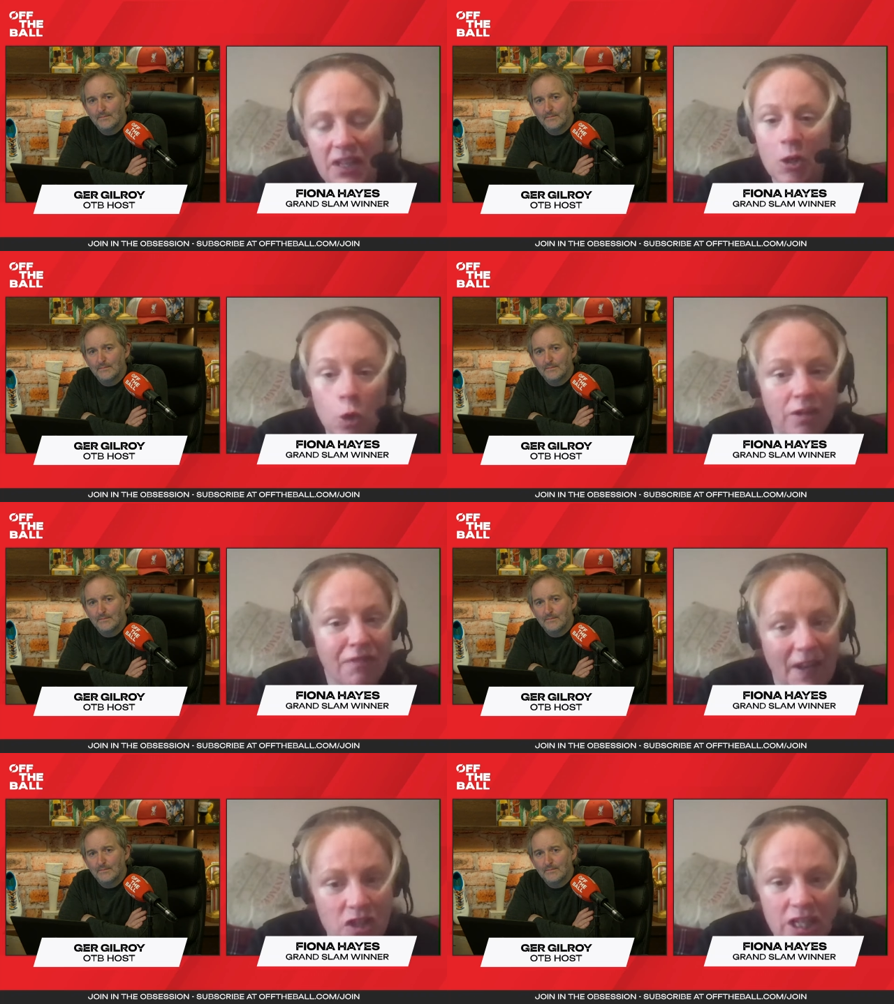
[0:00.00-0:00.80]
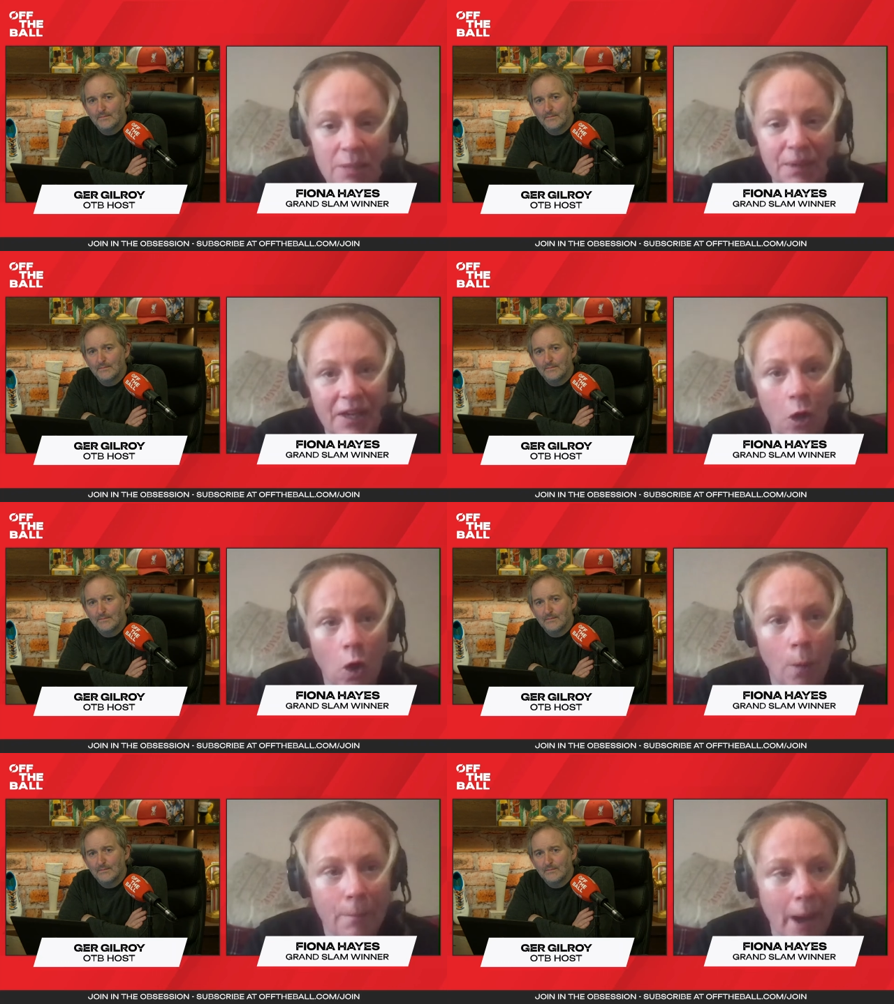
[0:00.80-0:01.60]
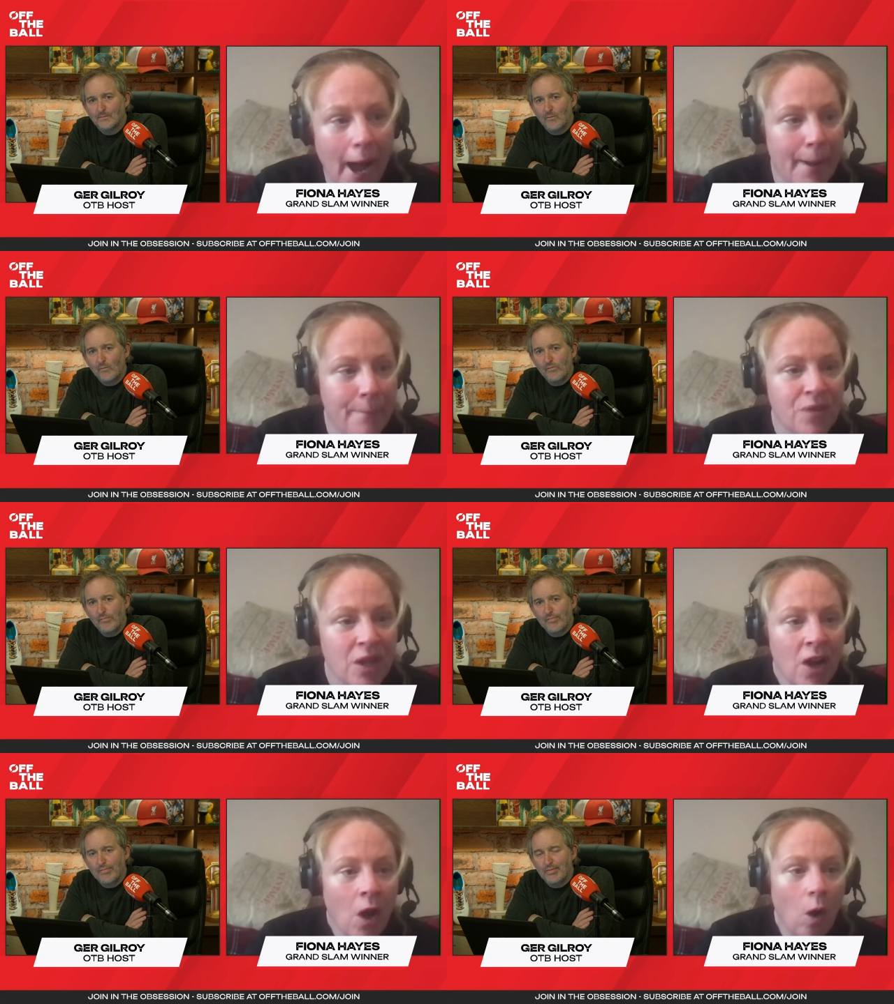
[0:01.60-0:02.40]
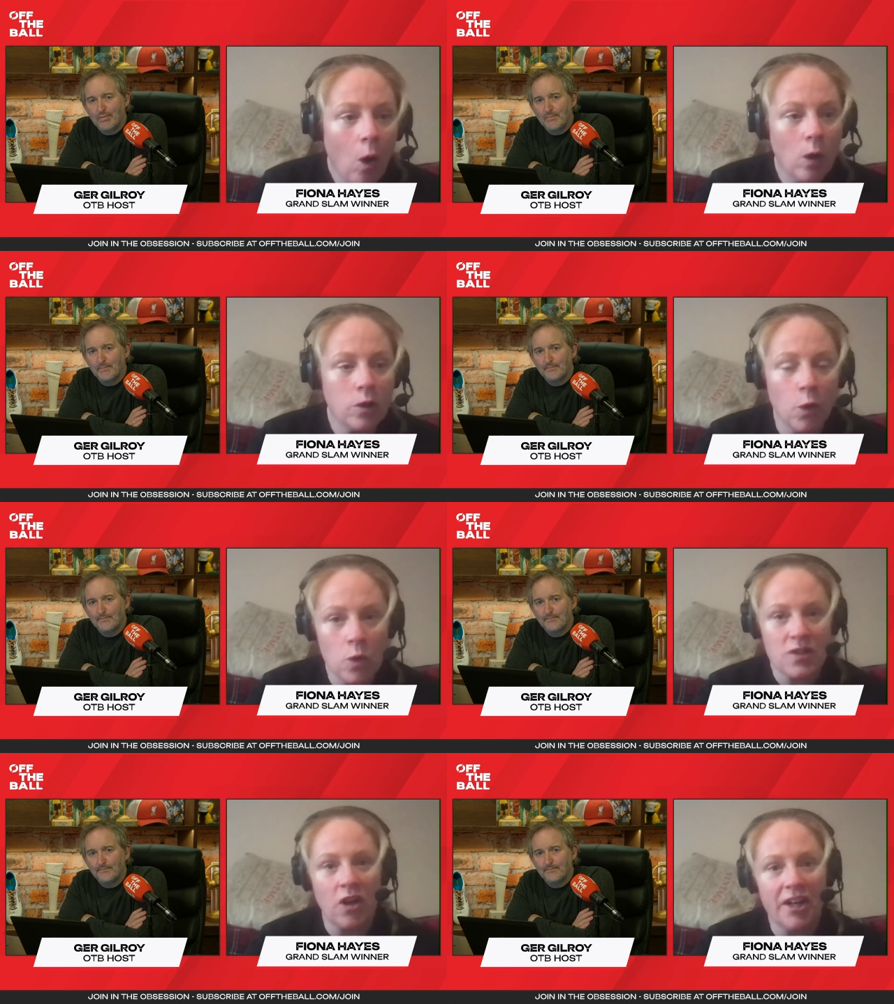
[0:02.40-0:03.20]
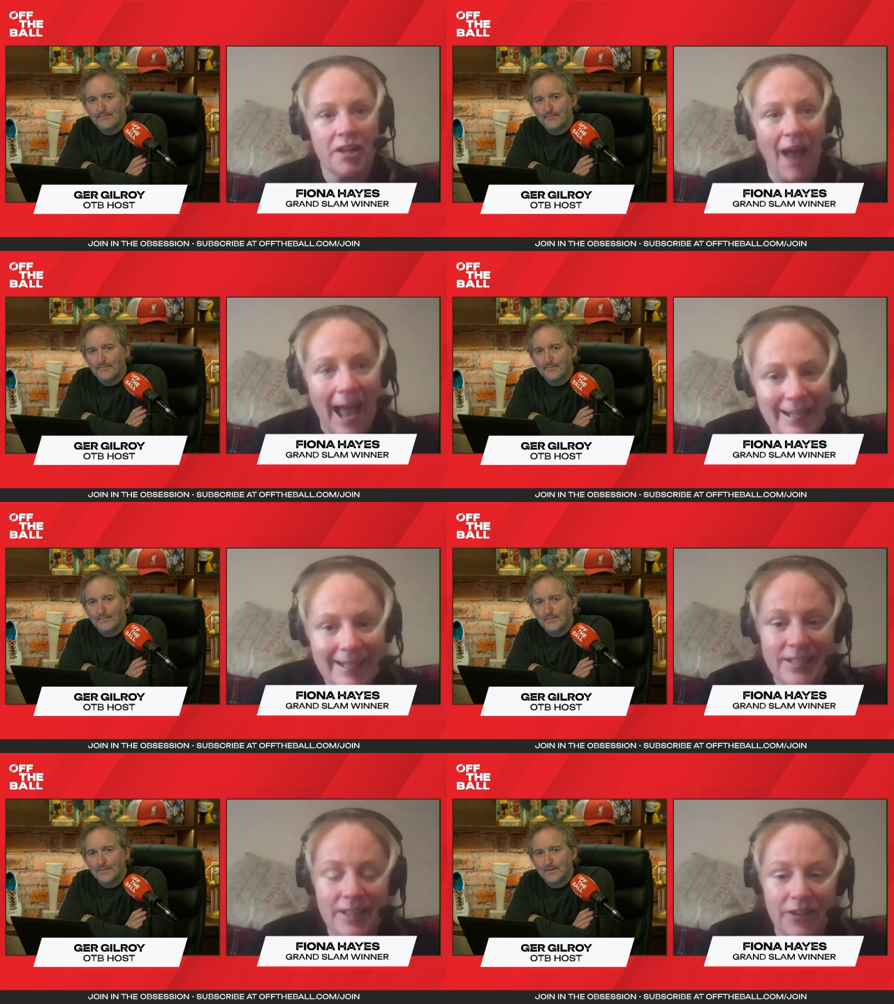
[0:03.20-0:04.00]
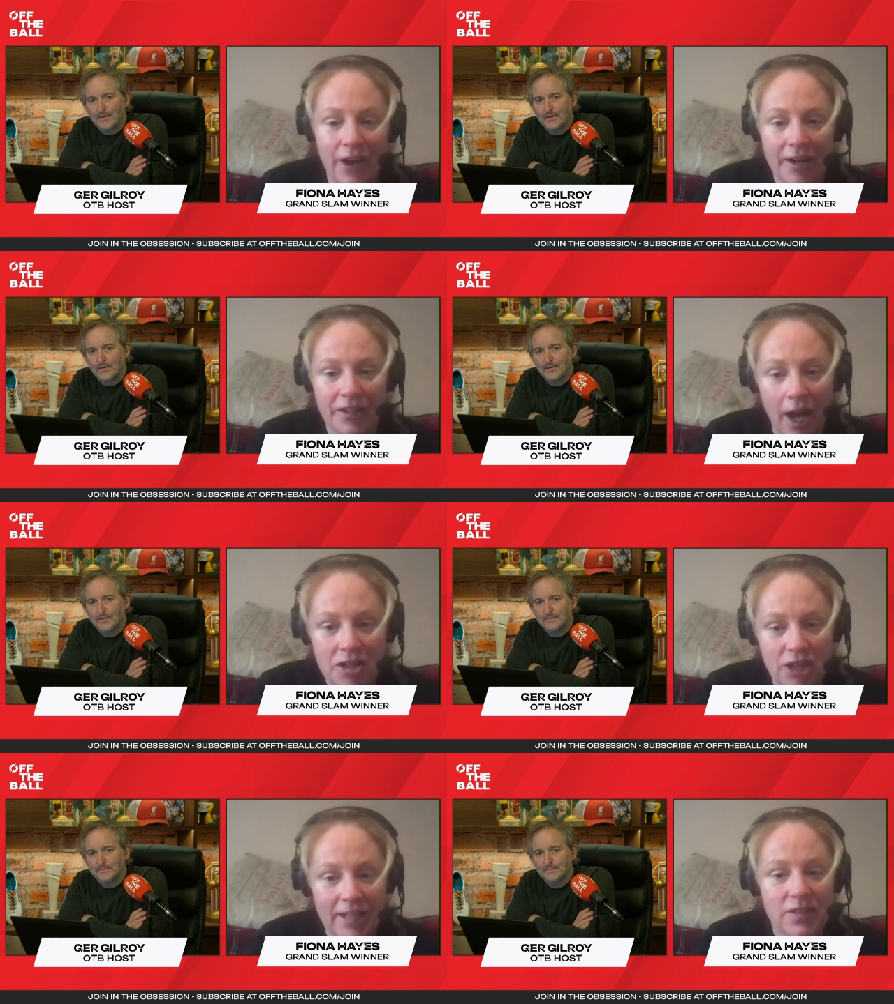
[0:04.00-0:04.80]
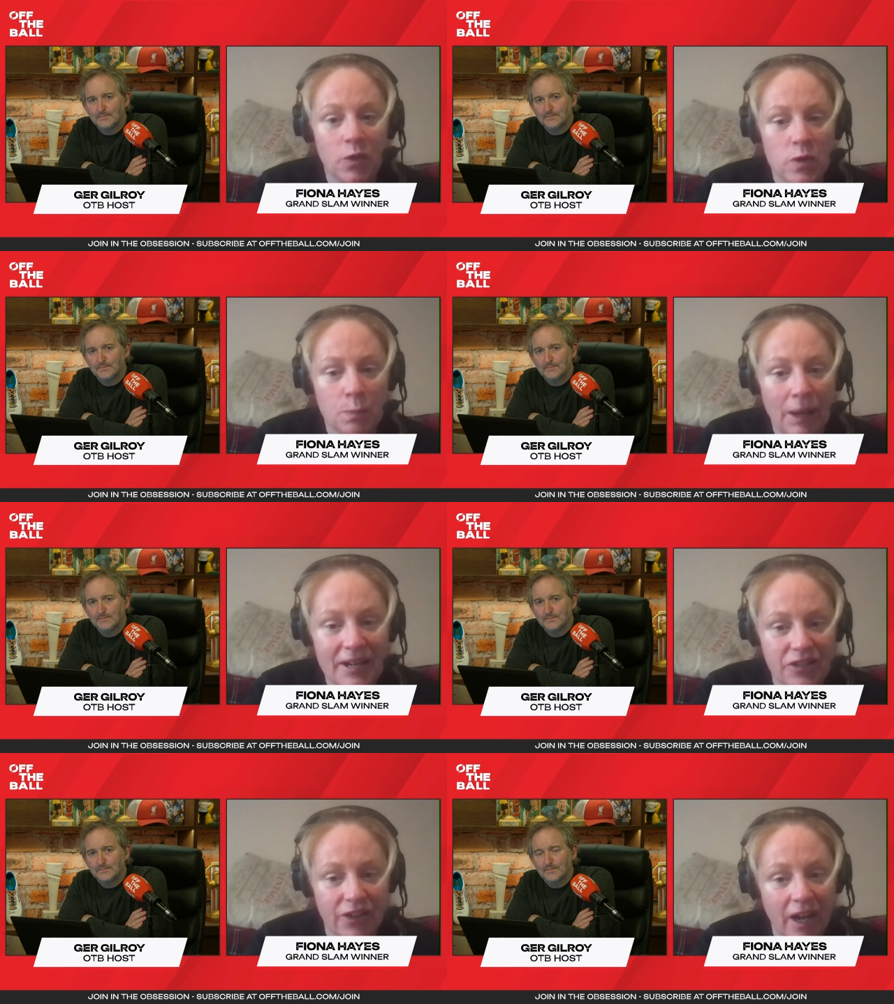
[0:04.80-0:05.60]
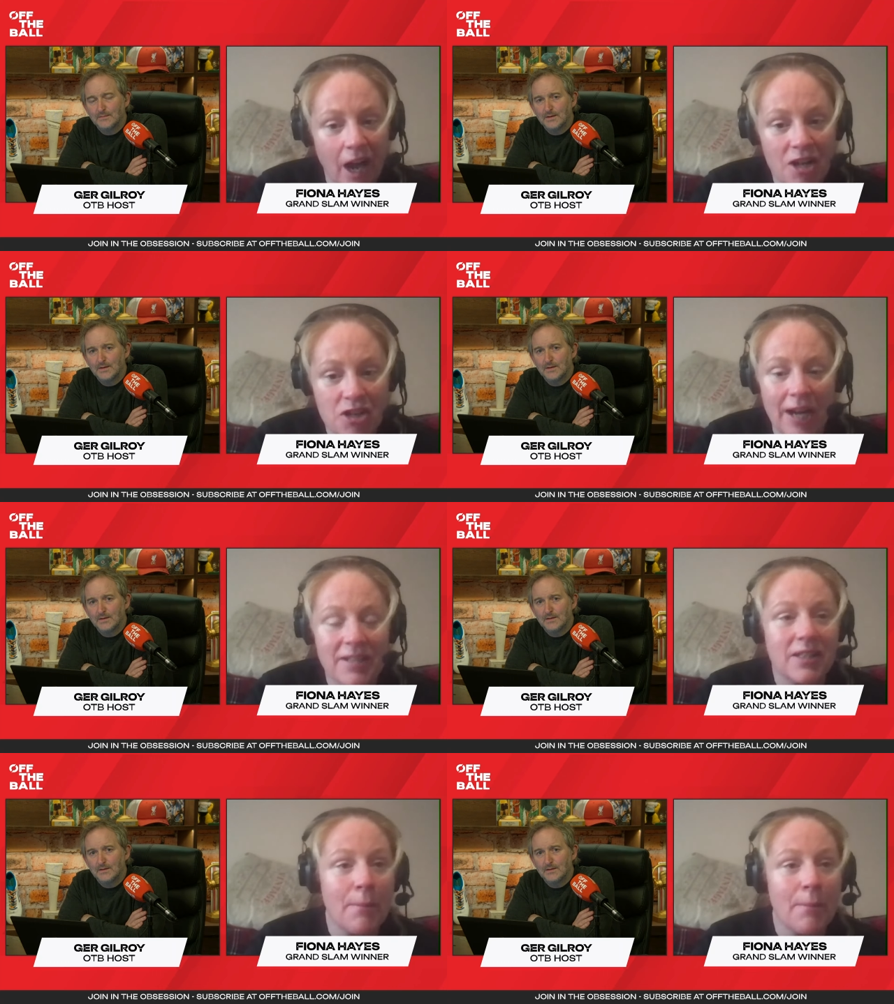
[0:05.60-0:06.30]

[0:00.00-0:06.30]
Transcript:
Speaker 1: It could eventually become um, all those kind of athletes that are on contracts, those players are on contracts.